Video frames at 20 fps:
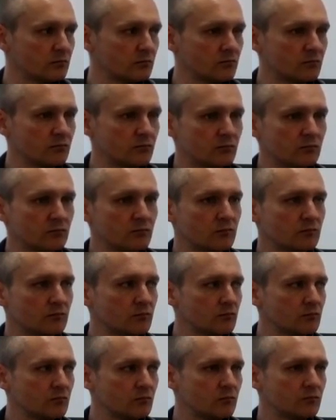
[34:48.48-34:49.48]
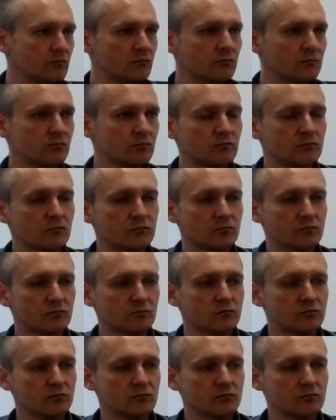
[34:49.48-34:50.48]

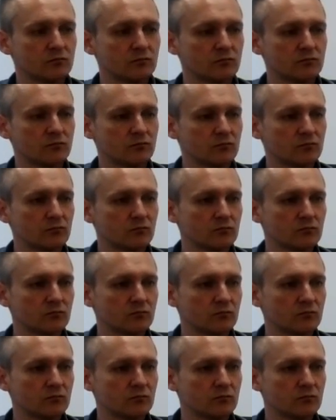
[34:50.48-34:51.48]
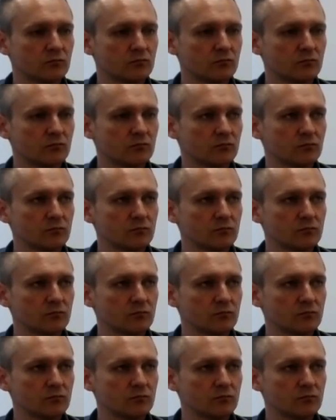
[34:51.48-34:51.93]
[no speech]